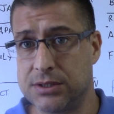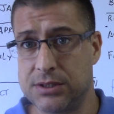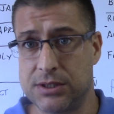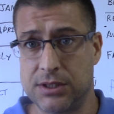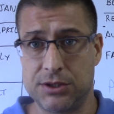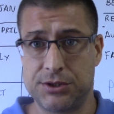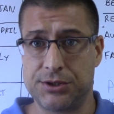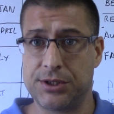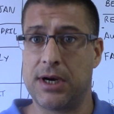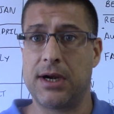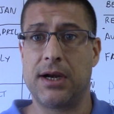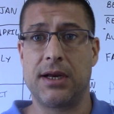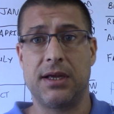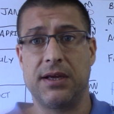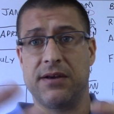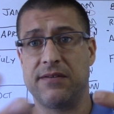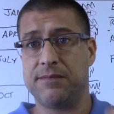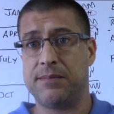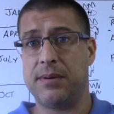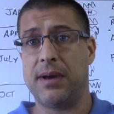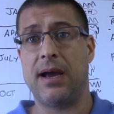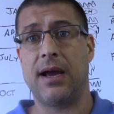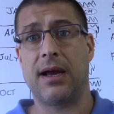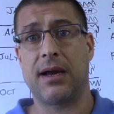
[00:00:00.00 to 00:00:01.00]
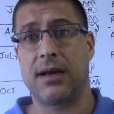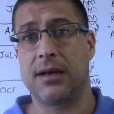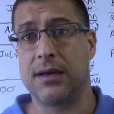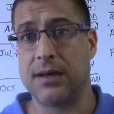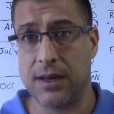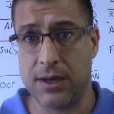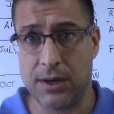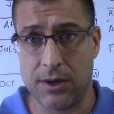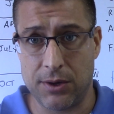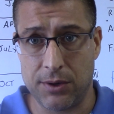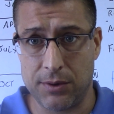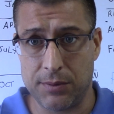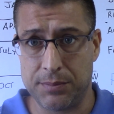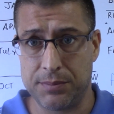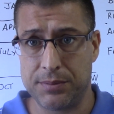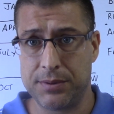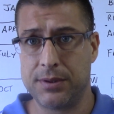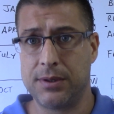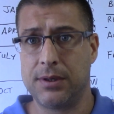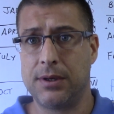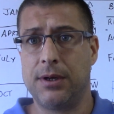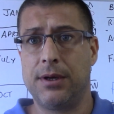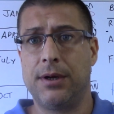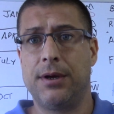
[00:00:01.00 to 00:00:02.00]
to try to give back and help.
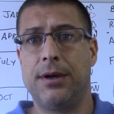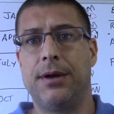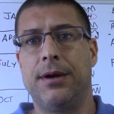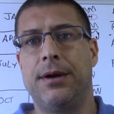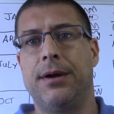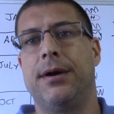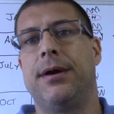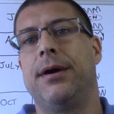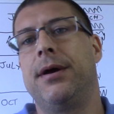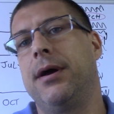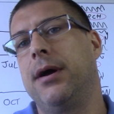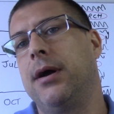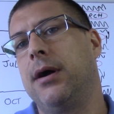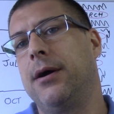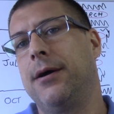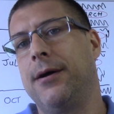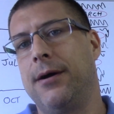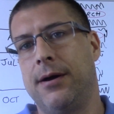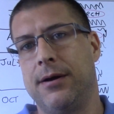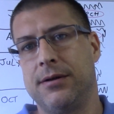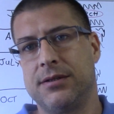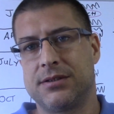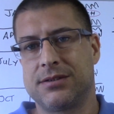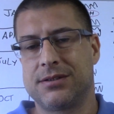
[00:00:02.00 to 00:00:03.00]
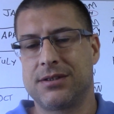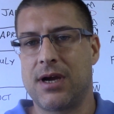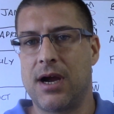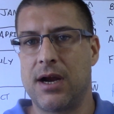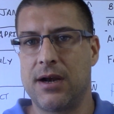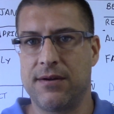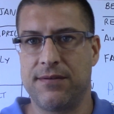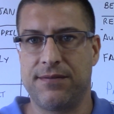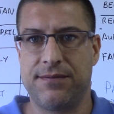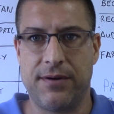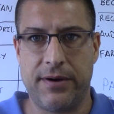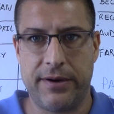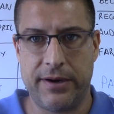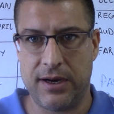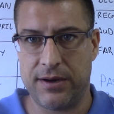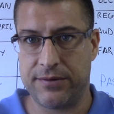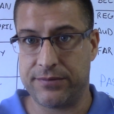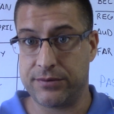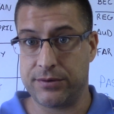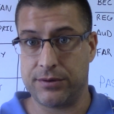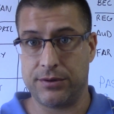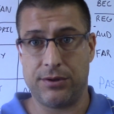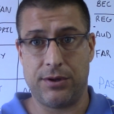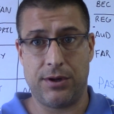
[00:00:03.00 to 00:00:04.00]
Uh, it's kind of fun
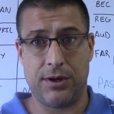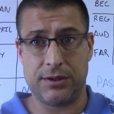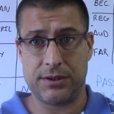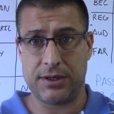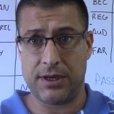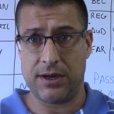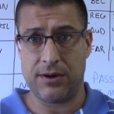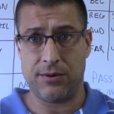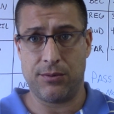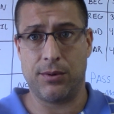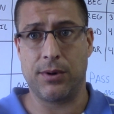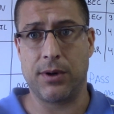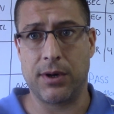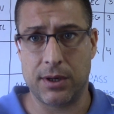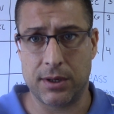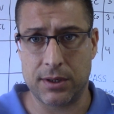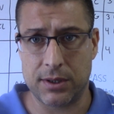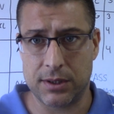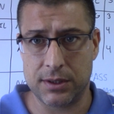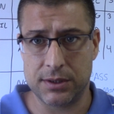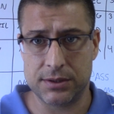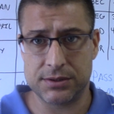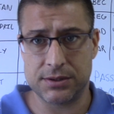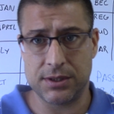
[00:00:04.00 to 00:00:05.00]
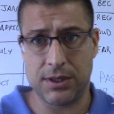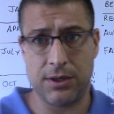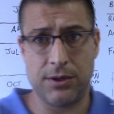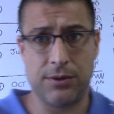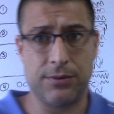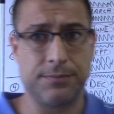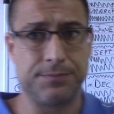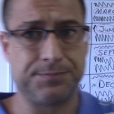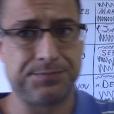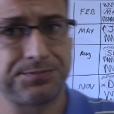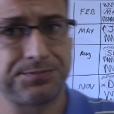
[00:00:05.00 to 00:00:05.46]
after a long day of work. So,